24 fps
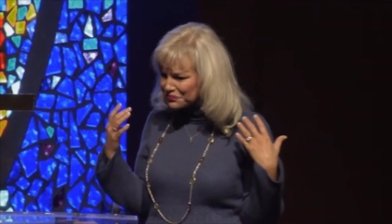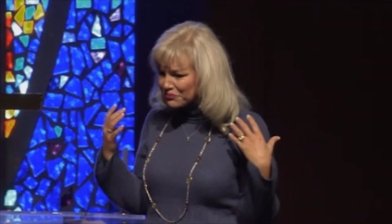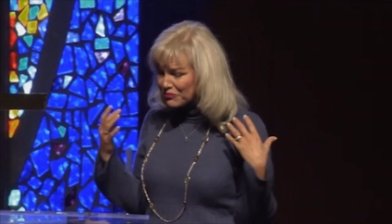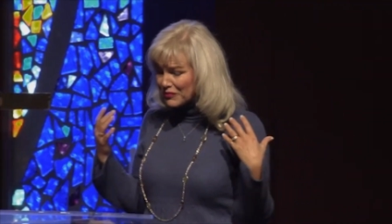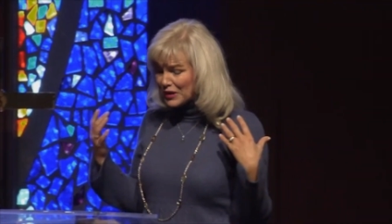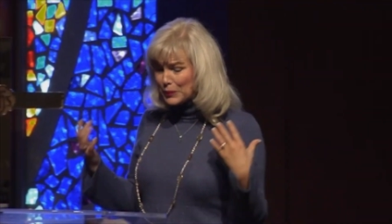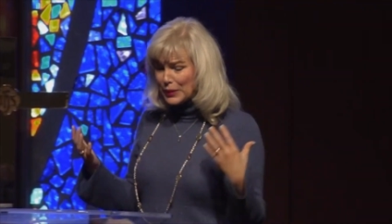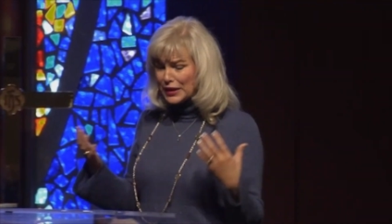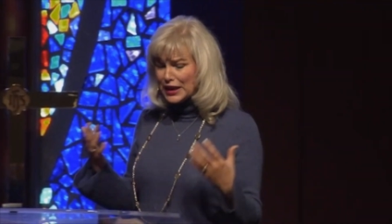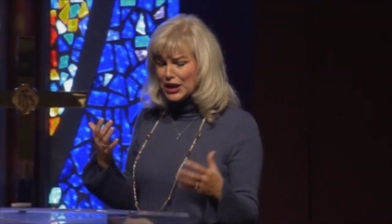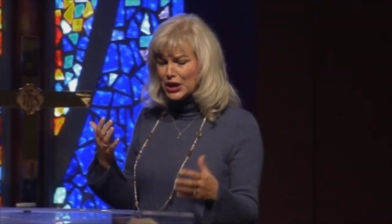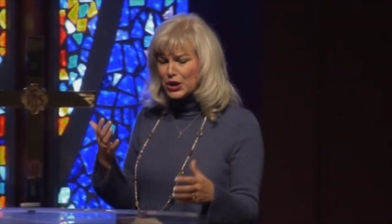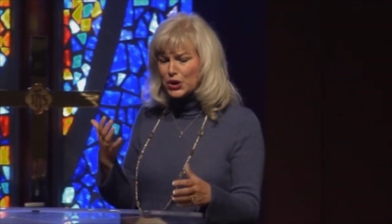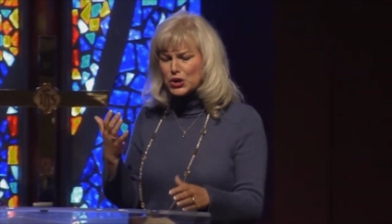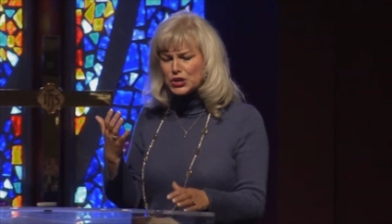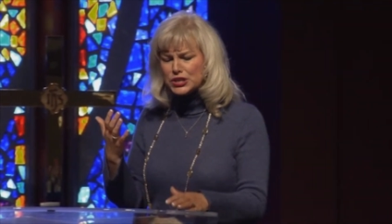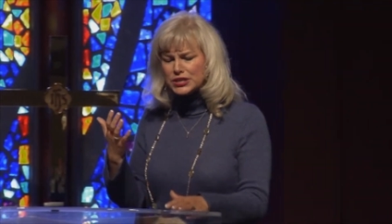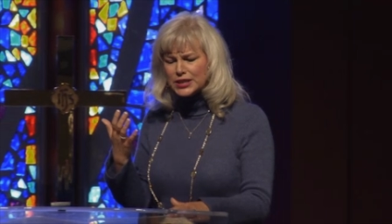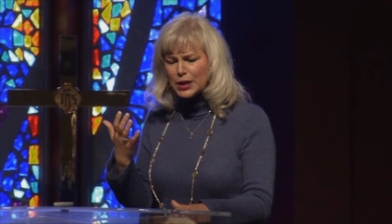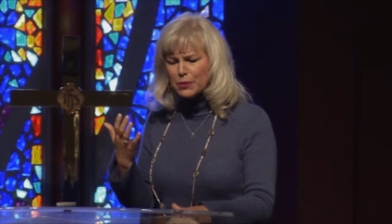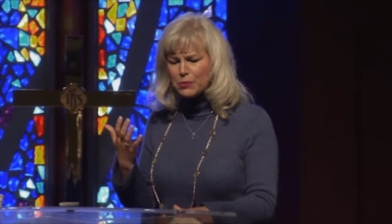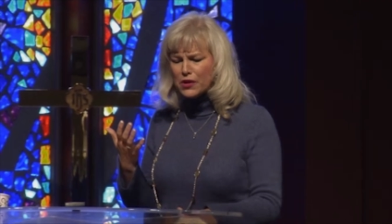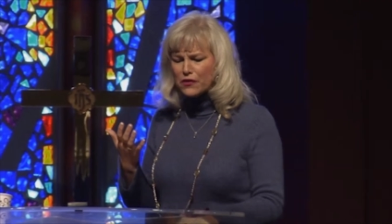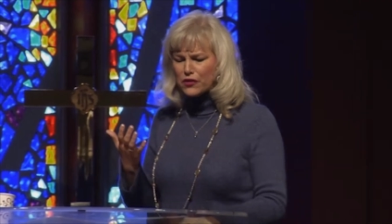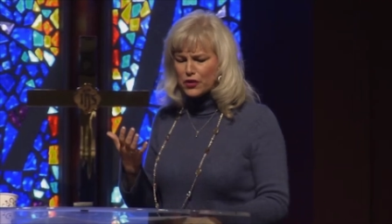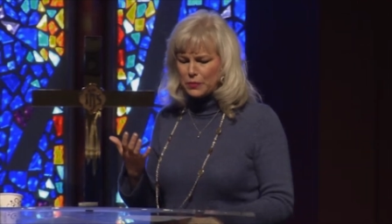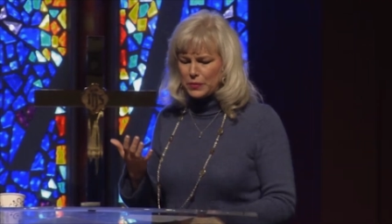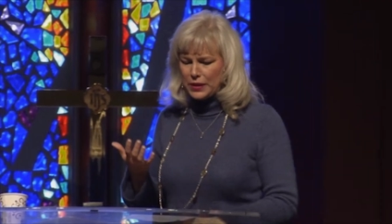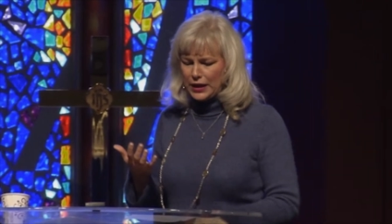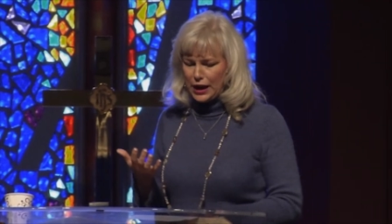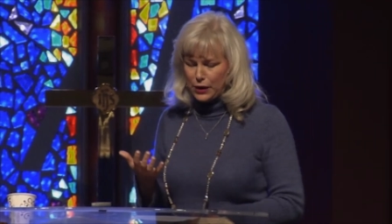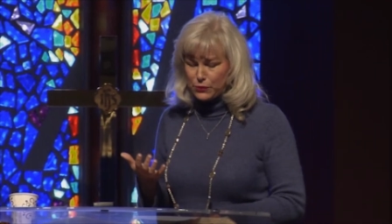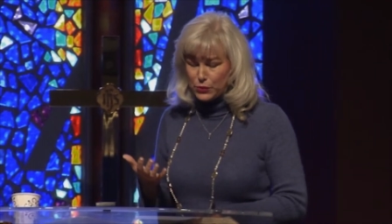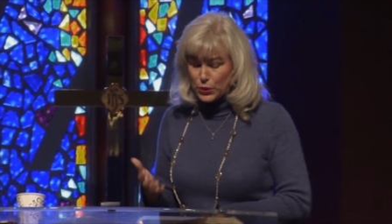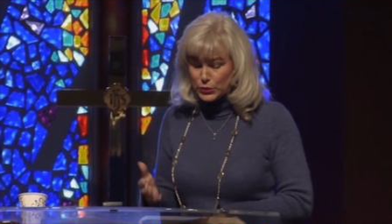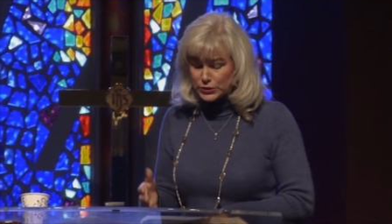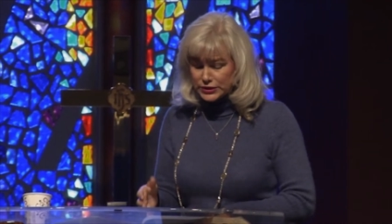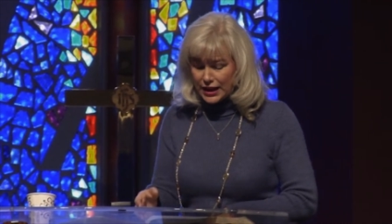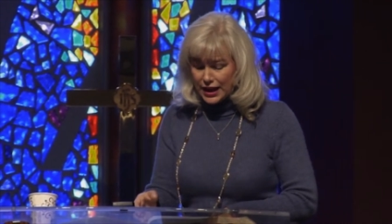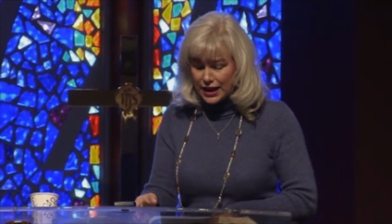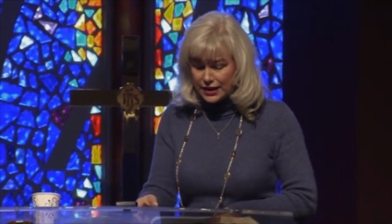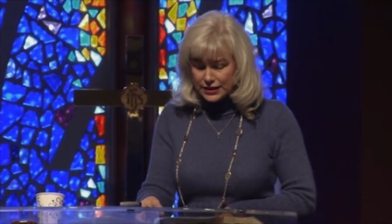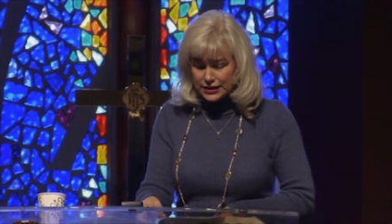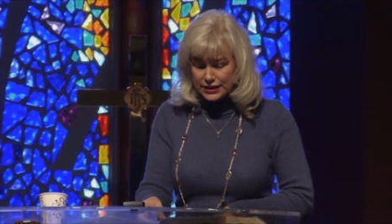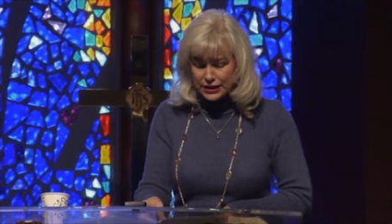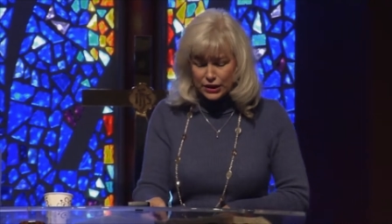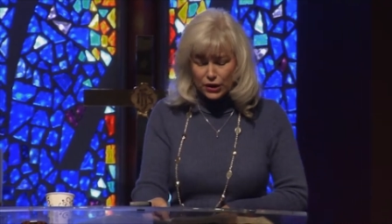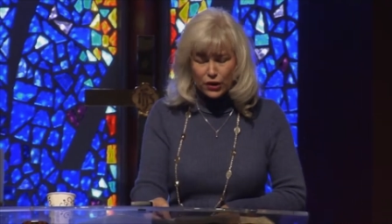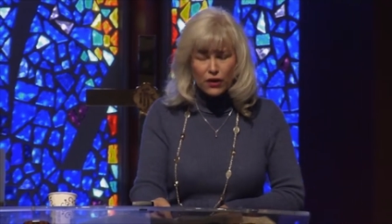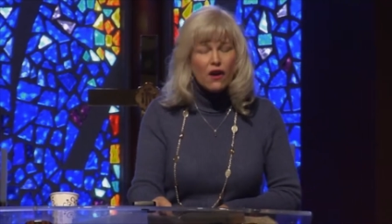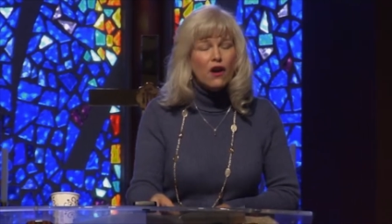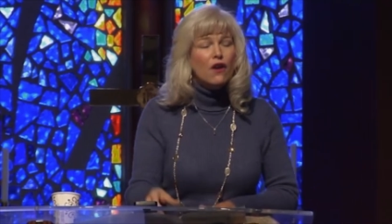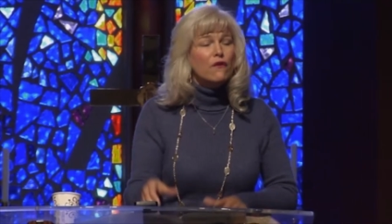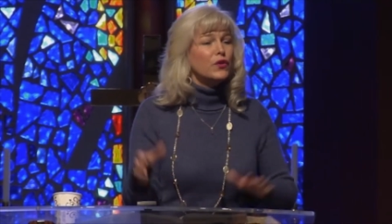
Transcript: I mean, here are some of them that I wrote down in here.